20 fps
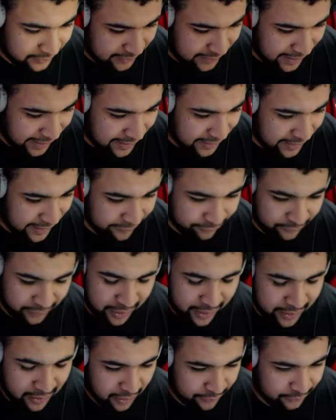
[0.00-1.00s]
ten left,
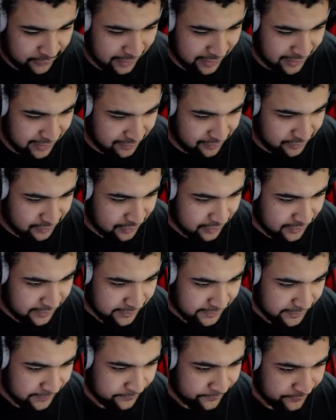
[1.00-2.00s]
nine after this.
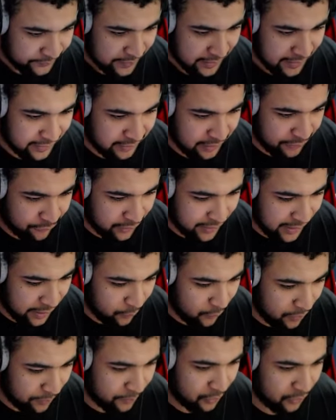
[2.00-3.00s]
Let's see if we can get
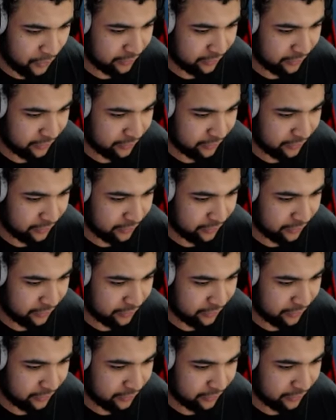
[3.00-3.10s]
one more.